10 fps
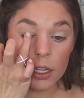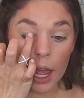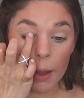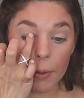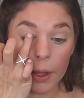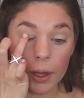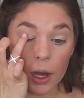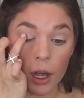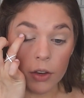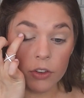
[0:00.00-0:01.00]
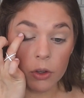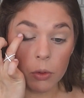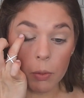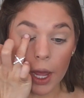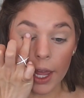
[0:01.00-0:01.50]
dab it
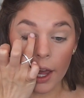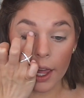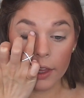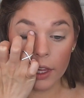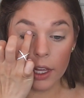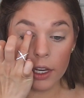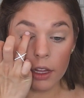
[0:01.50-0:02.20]
onto my eyelid,